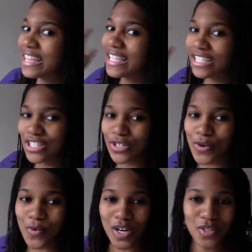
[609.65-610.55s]
These
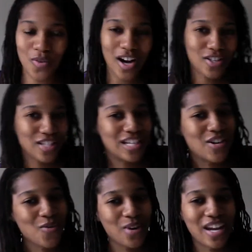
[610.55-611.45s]
two words were actually
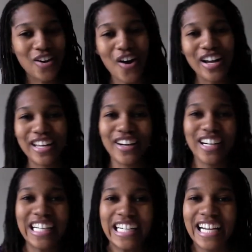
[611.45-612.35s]
here when I got
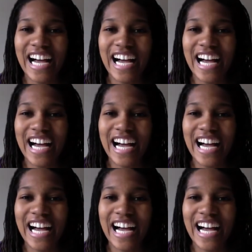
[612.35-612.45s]
here.